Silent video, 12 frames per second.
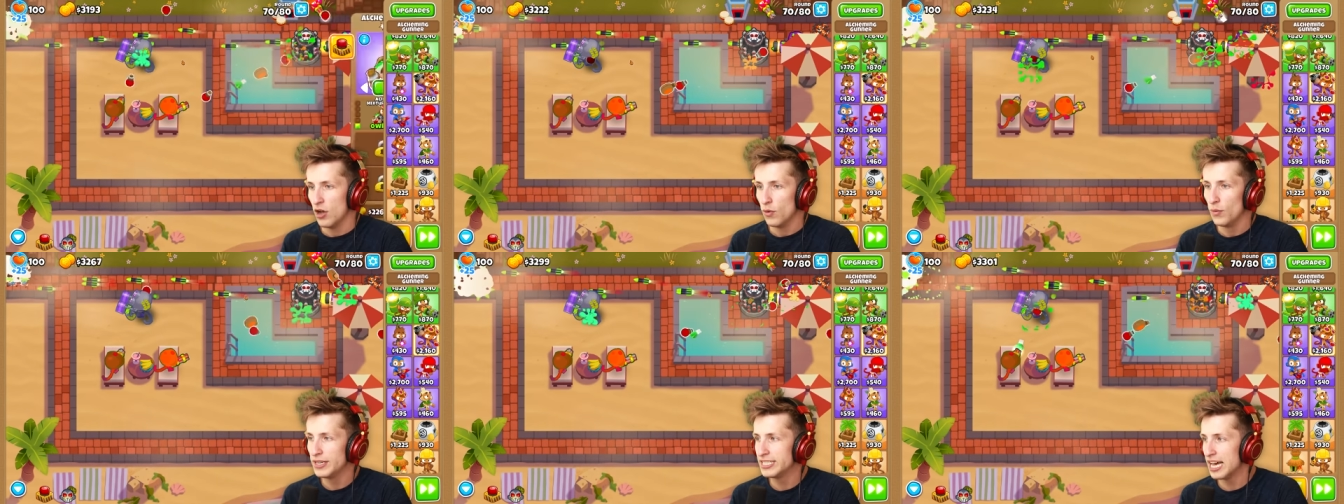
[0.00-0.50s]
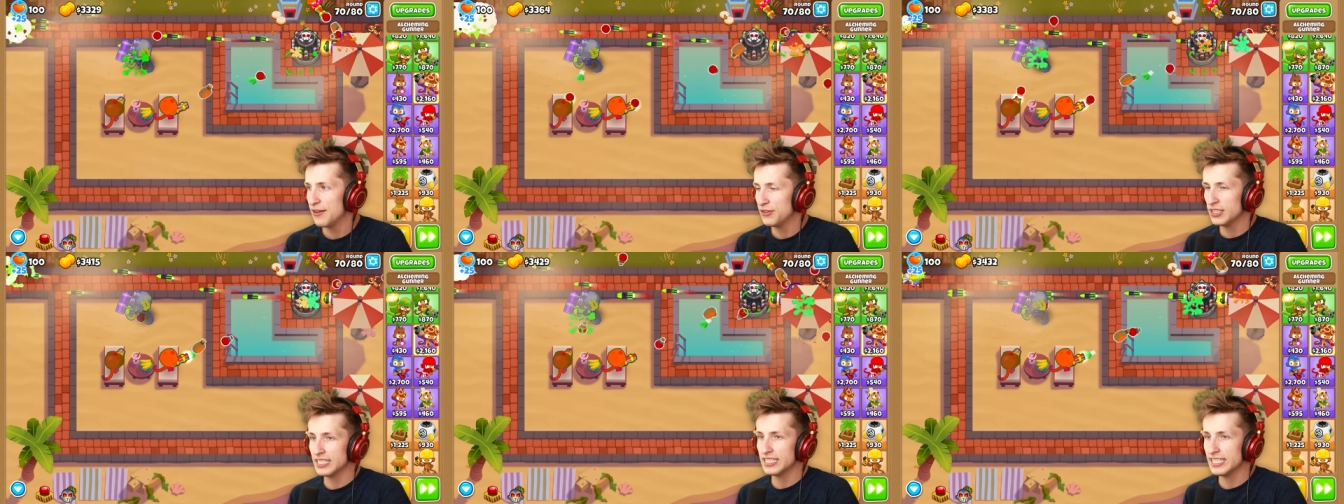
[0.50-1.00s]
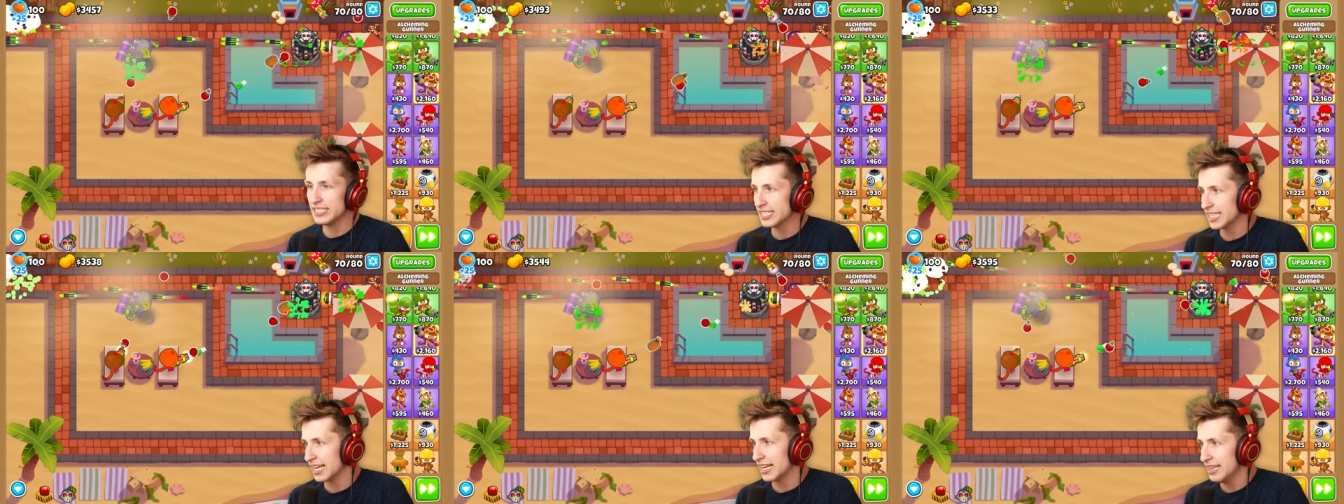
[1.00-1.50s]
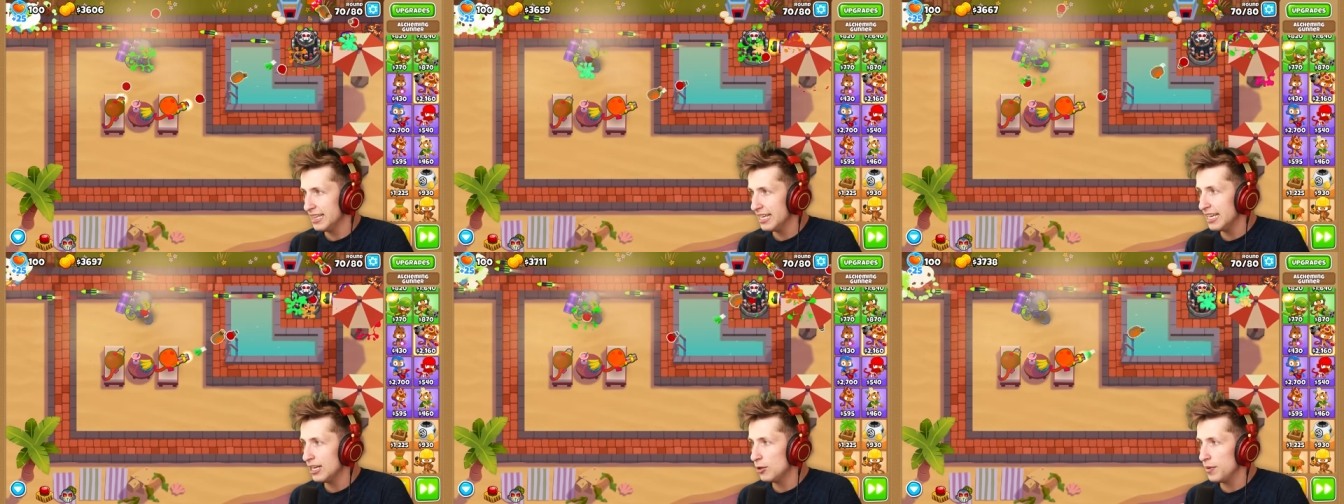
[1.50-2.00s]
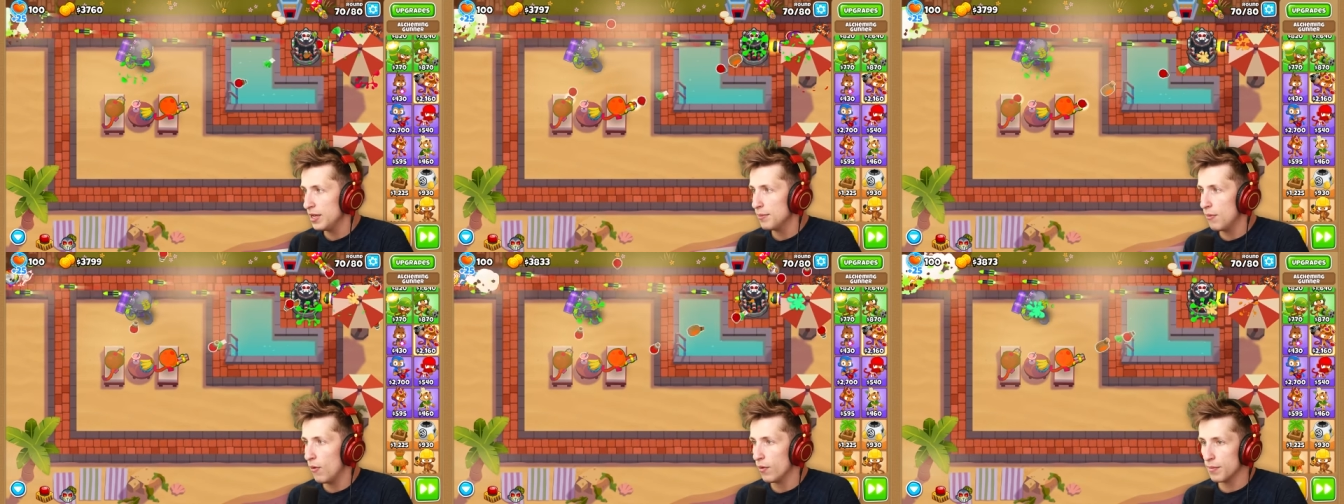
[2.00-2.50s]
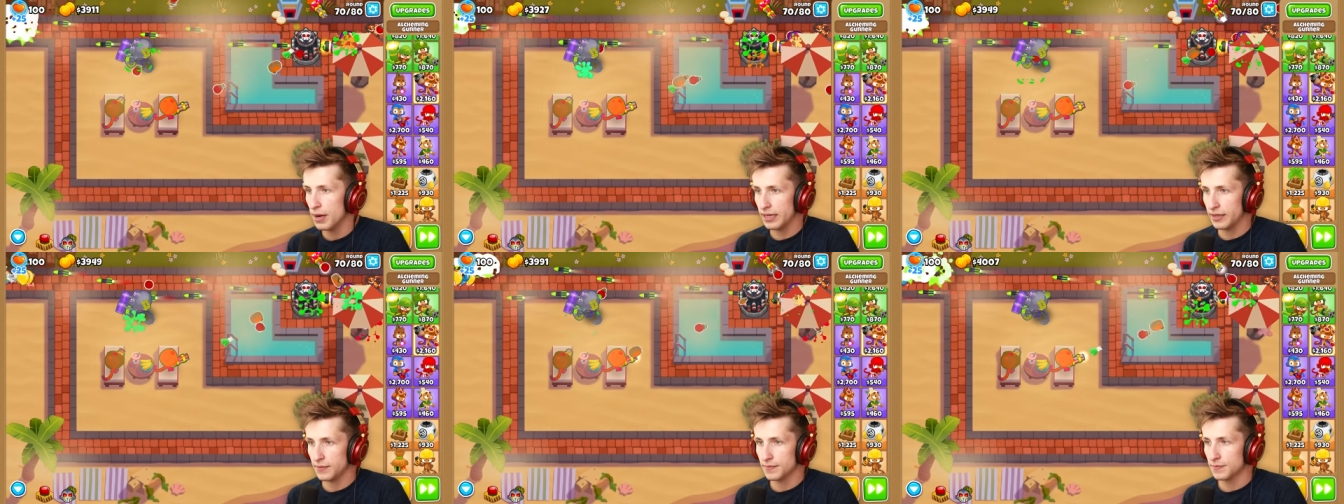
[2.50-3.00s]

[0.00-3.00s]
We definitely need to get a little bit more money.